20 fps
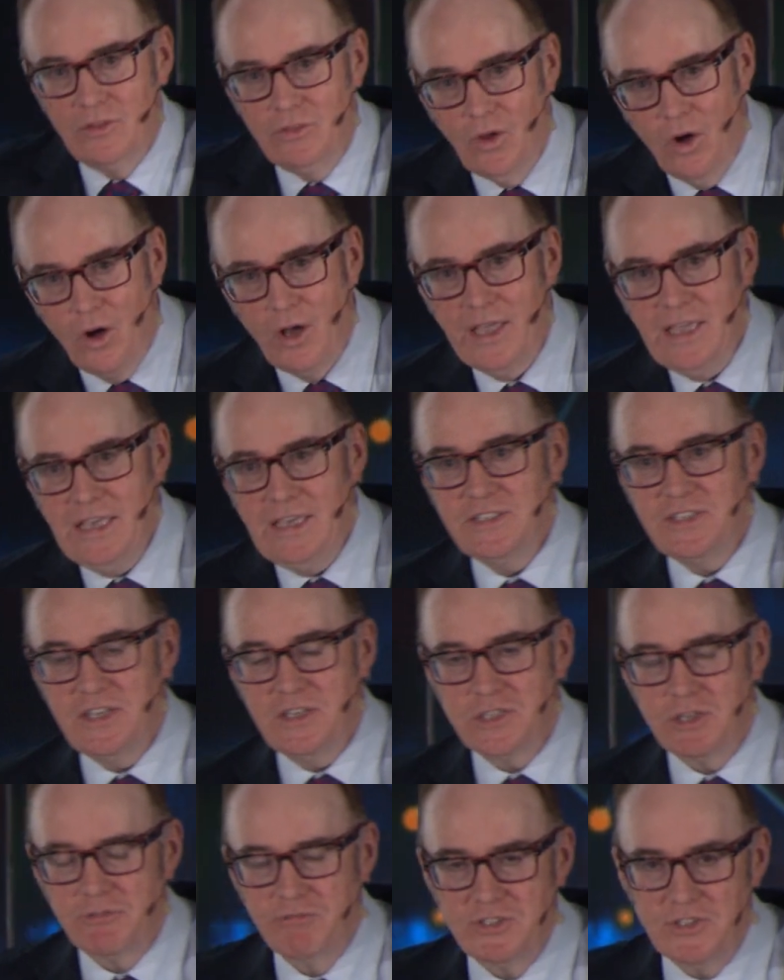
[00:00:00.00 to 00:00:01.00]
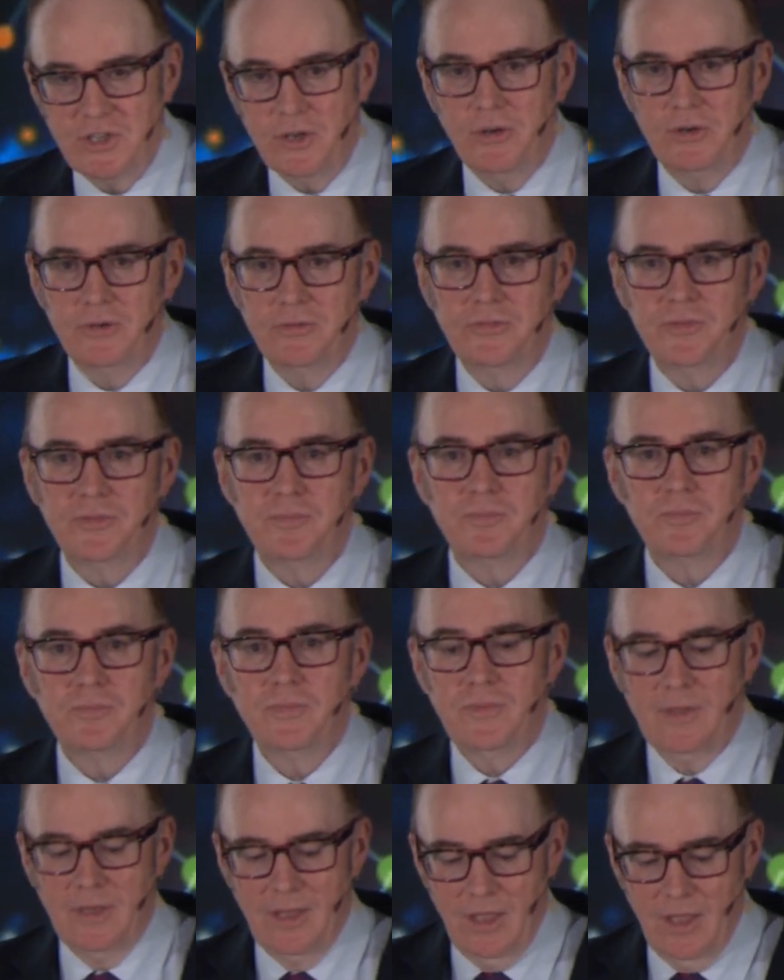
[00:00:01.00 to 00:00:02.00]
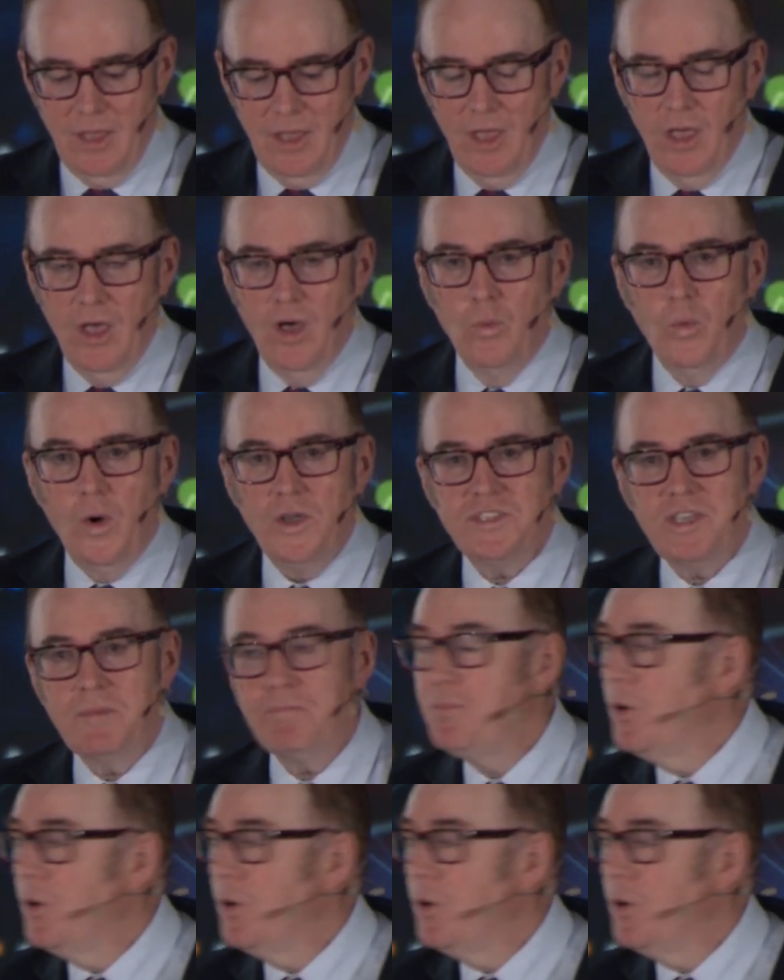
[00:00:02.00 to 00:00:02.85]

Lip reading: not easy to resolve. What's